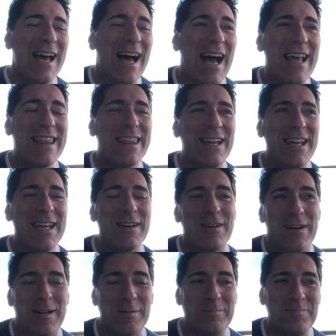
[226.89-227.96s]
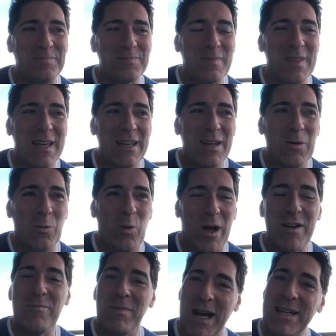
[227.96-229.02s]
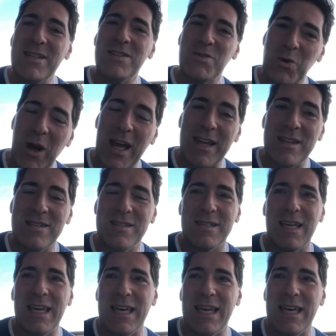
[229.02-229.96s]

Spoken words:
I think one of my strengths